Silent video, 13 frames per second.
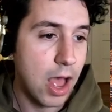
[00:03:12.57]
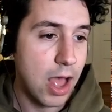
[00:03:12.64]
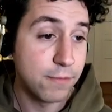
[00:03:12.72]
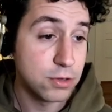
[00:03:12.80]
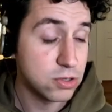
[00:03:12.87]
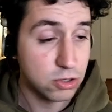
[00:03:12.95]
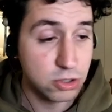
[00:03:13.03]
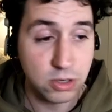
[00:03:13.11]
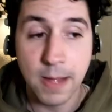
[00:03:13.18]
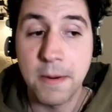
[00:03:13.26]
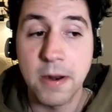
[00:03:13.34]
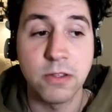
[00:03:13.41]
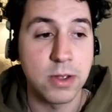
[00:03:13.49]
If you search your
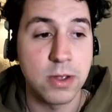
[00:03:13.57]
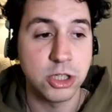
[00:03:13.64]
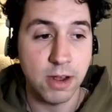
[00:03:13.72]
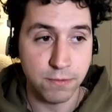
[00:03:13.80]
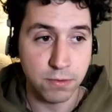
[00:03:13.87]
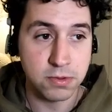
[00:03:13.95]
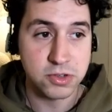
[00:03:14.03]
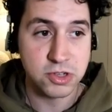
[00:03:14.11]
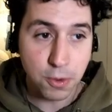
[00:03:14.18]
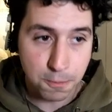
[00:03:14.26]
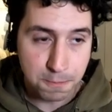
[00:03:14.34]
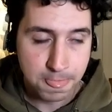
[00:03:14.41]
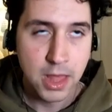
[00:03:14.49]
library this way, shuffle.
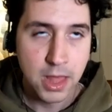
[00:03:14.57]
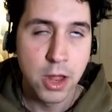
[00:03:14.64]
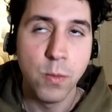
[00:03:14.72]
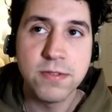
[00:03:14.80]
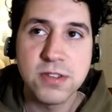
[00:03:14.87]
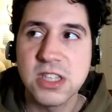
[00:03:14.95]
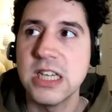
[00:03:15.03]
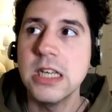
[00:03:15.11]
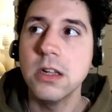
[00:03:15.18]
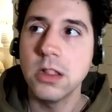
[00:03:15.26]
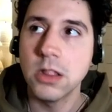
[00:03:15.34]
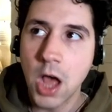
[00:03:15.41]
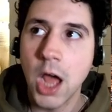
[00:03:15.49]
So we've seen
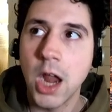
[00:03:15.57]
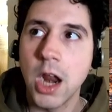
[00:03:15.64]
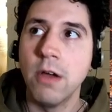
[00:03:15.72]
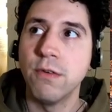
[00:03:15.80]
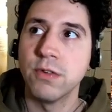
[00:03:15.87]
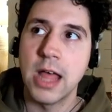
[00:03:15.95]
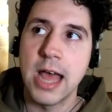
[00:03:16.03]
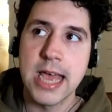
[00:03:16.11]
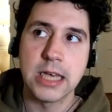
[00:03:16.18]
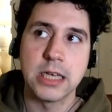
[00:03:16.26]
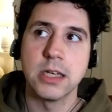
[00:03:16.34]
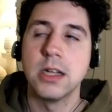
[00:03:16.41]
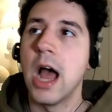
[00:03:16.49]
a lot of
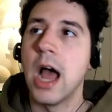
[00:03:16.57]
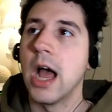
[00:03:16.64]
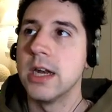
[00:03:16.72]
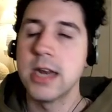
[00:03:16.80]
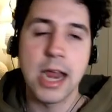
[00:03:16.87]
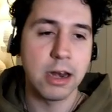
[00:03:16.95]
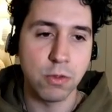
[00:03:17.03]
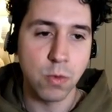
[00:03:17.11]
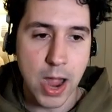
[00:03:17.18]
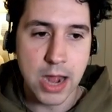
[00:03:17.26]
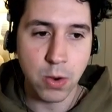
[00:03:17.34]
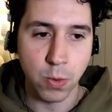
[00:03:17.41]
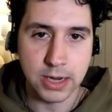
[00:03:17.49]
like Knight of the
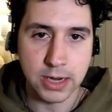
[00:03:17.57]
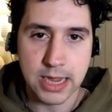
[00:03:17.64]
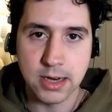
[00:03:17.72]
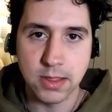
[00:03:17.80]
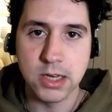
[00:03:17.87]
White Orchid